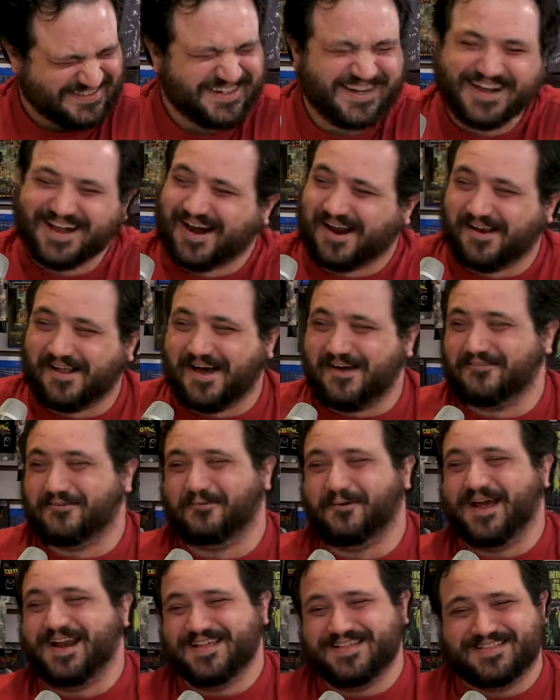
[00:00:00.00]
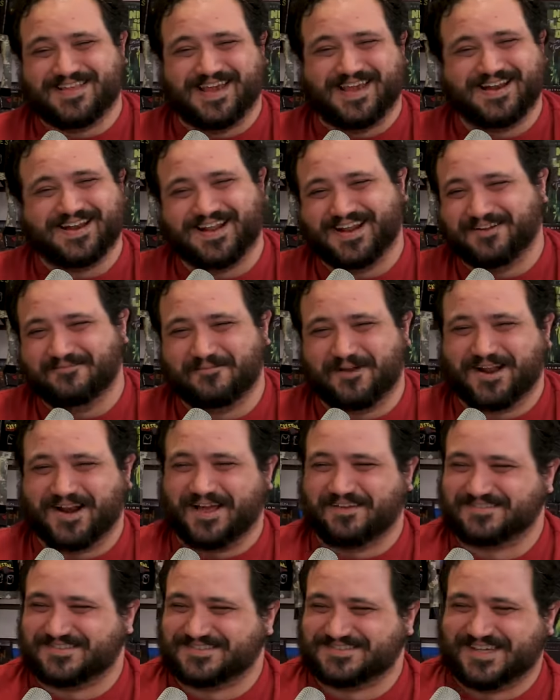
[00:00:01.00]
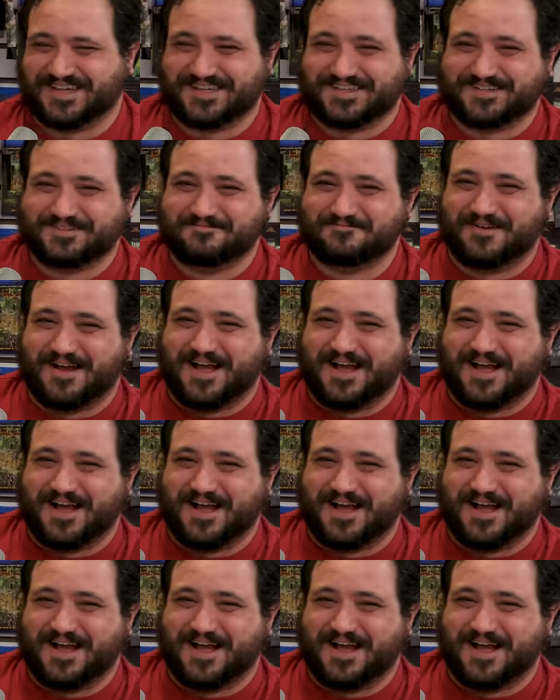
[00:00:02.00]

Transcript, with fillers: I don't have a wedding date. I might have to take your